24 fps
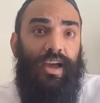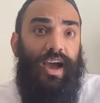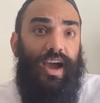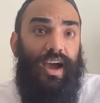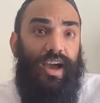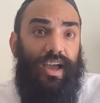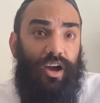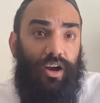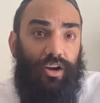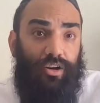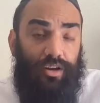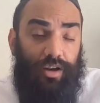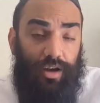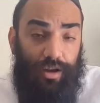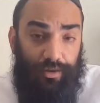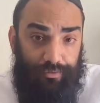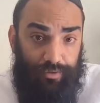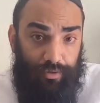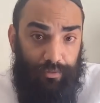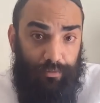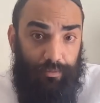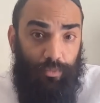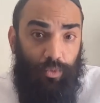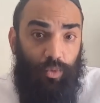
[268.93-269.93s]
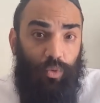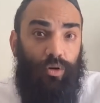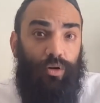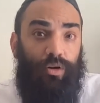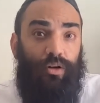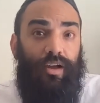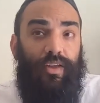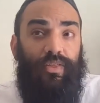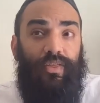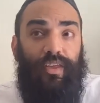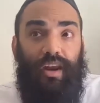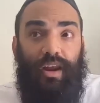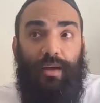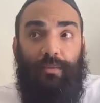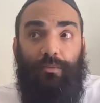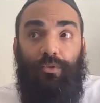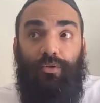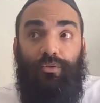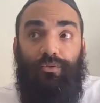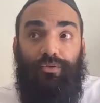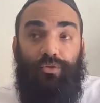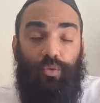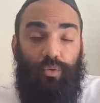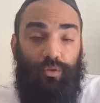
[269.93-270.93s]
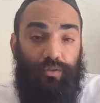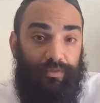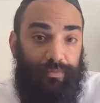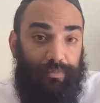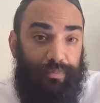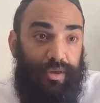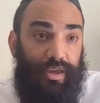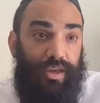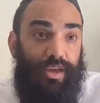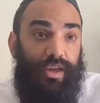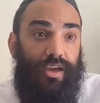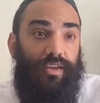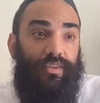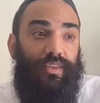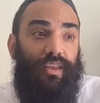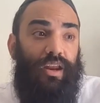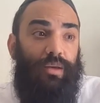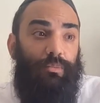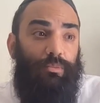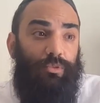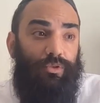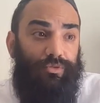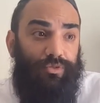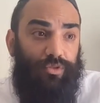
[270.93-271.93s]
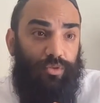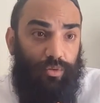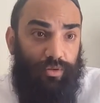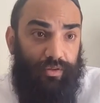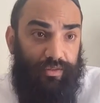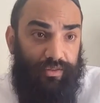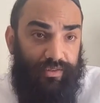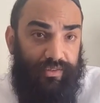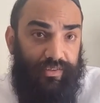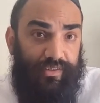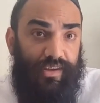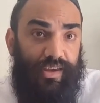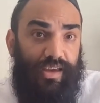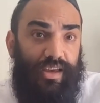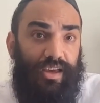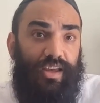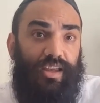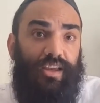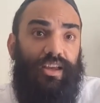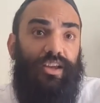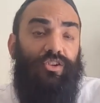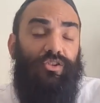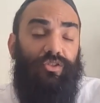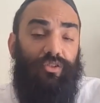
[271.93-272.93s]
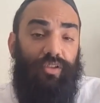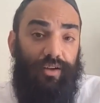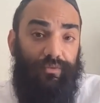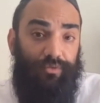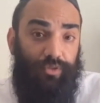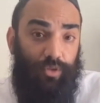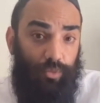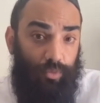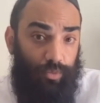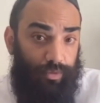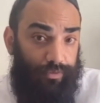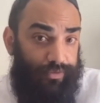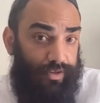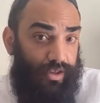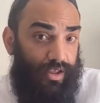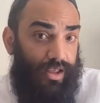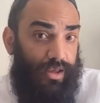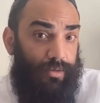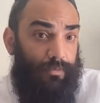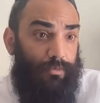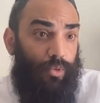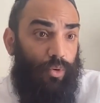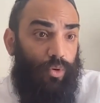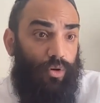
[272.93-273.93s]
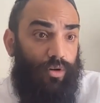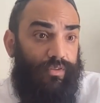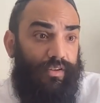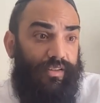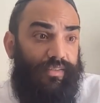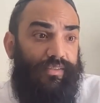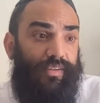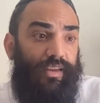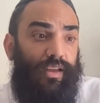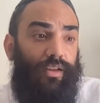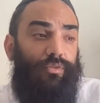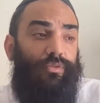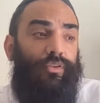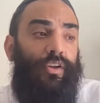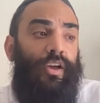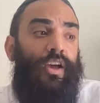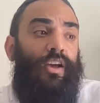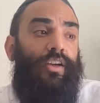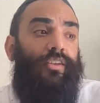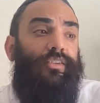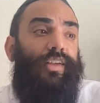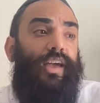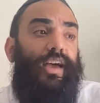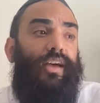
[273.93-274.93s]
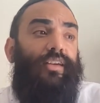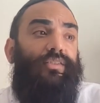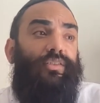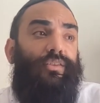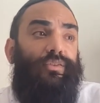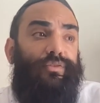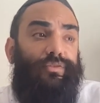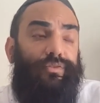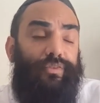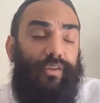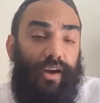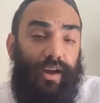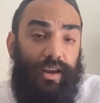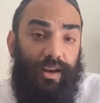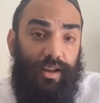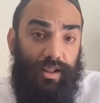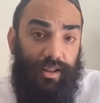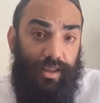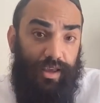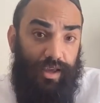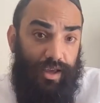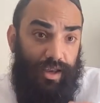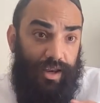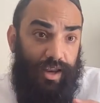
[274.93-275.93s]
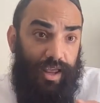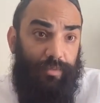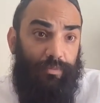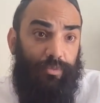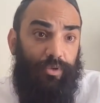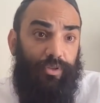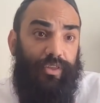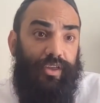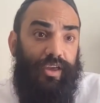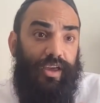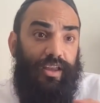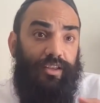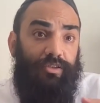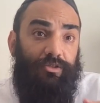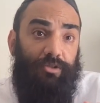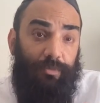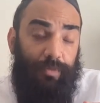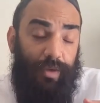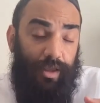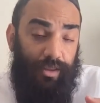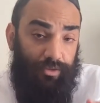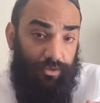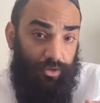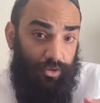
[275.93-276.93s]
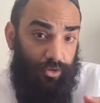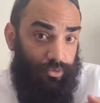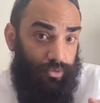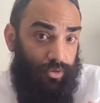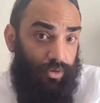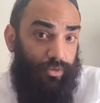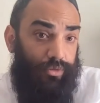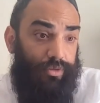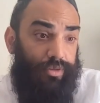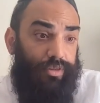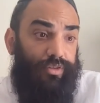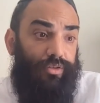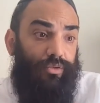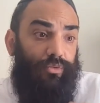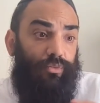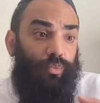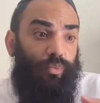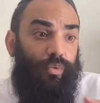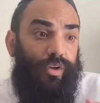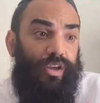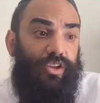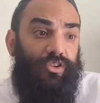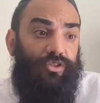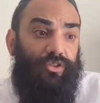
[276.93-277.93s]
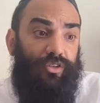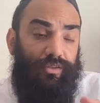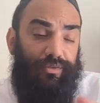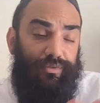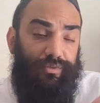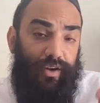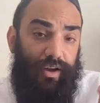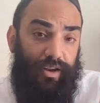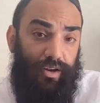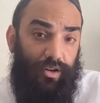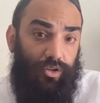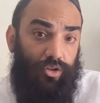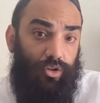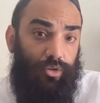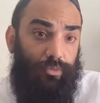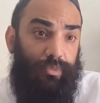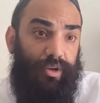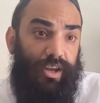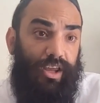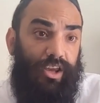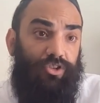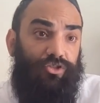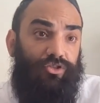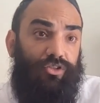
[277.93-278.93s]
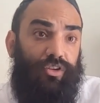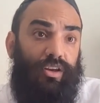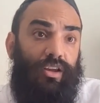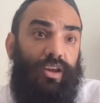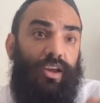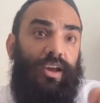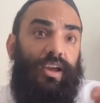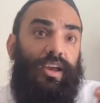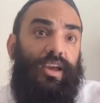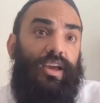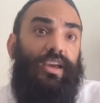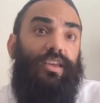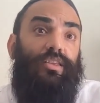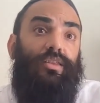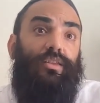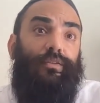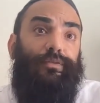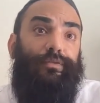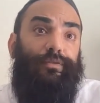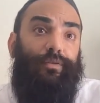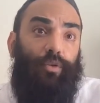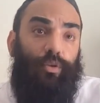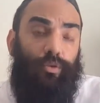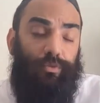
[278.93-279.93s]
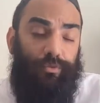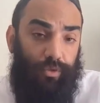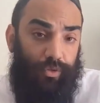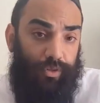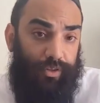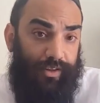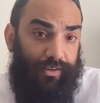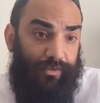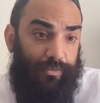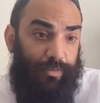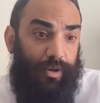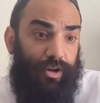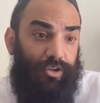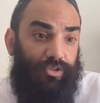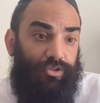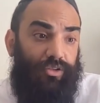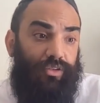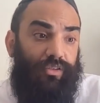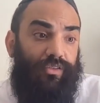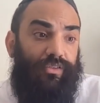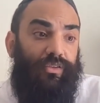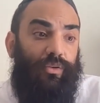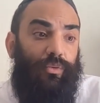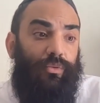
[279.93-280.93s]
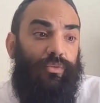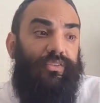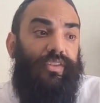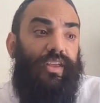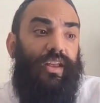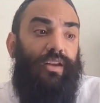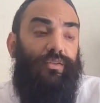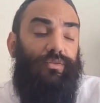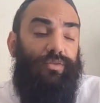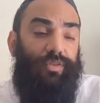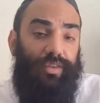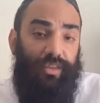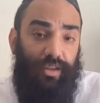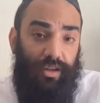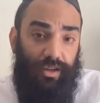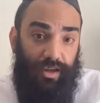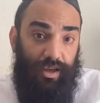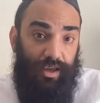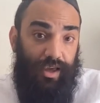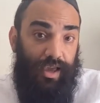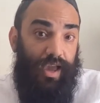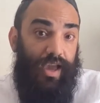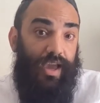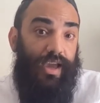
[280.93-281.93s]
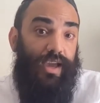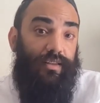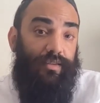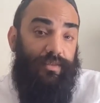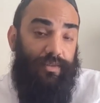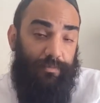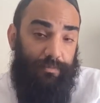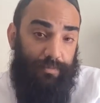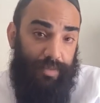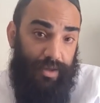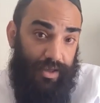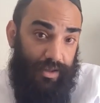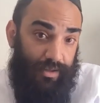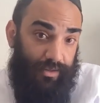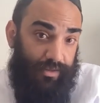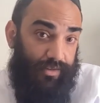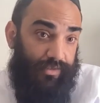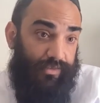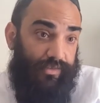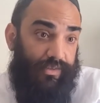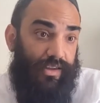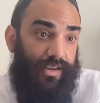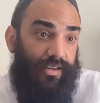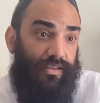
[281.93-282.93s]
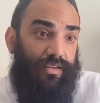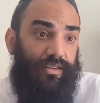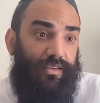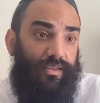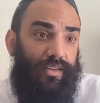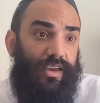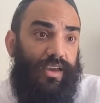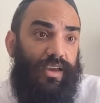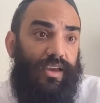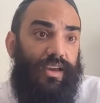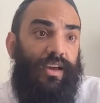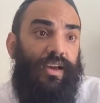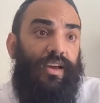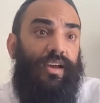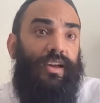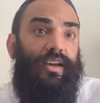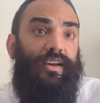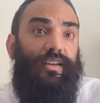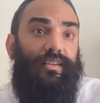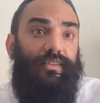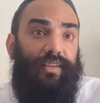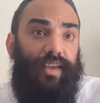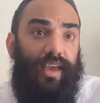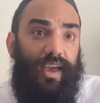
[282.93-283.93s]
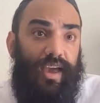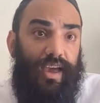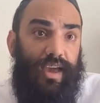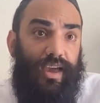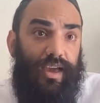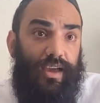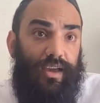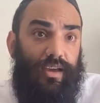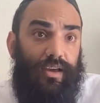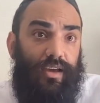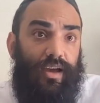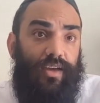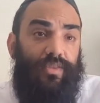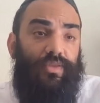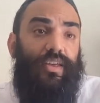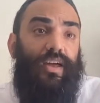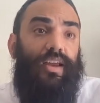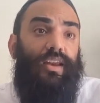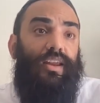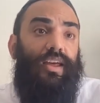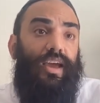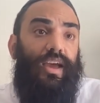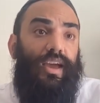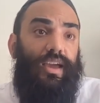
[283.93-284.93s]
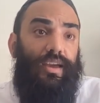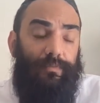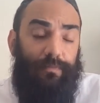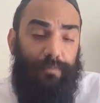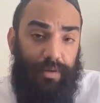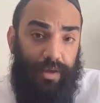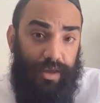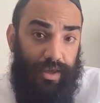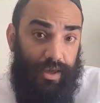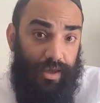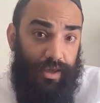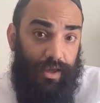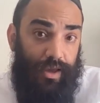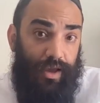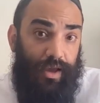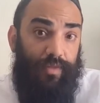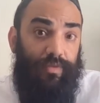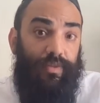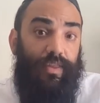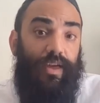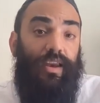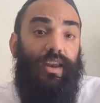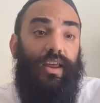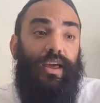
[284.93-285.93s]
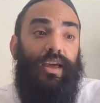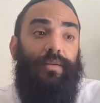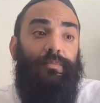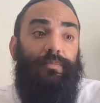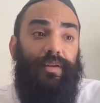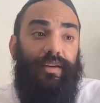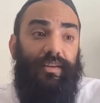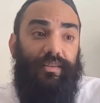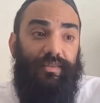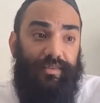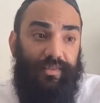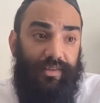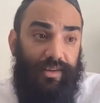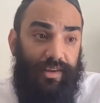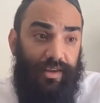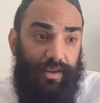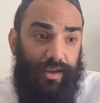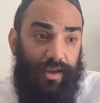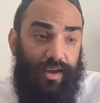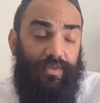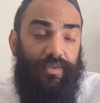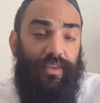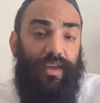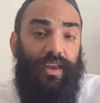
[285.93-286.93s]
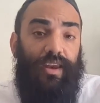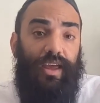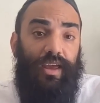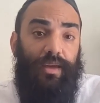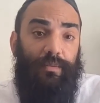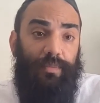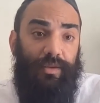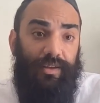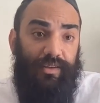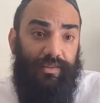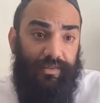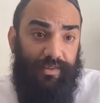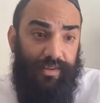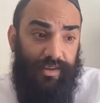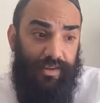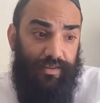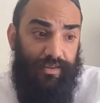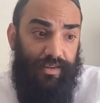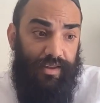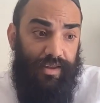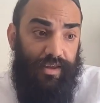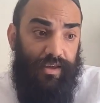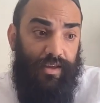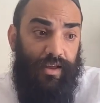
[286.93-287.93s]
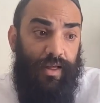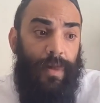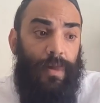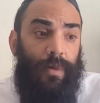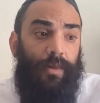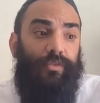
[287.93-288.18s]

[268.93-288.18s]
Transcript: I uncover more, and then I move towards B, and then I move towards C, each level revealing more of itself, so as to finally enable the intermental growth to reach its final culmination in the fourfold expression. So instead of thinking A to B to C to D, it's A, and then AB, and then ABC, and then ABCD.